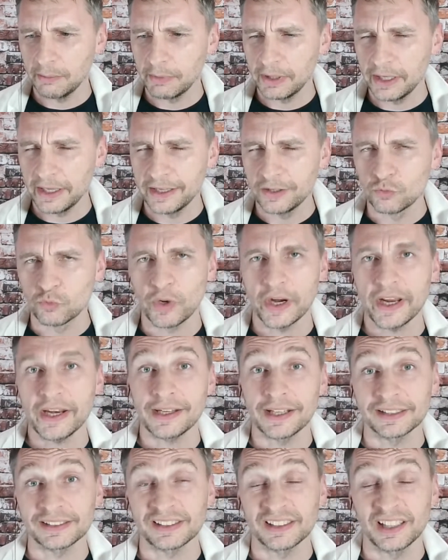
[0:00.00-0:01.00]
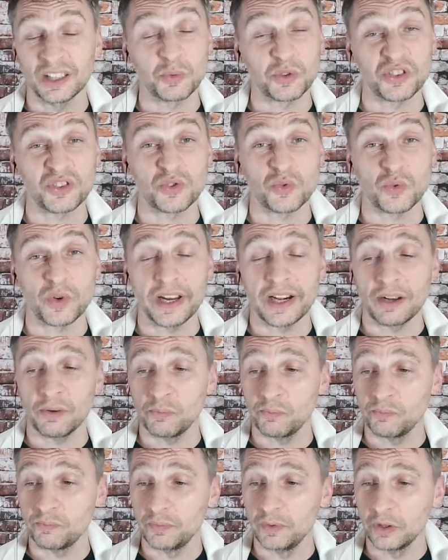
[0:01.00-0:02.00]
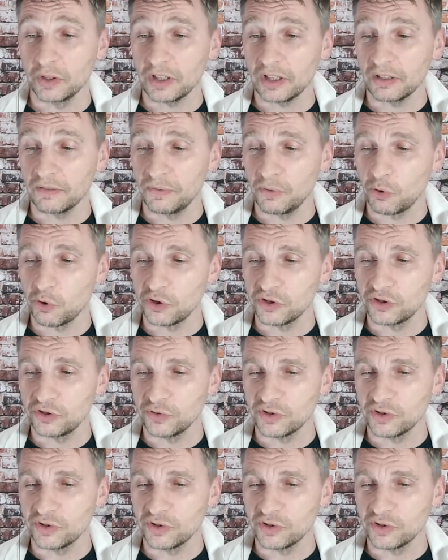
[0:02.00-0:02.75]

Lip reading: It rained last night, which is great. I'm looking forward to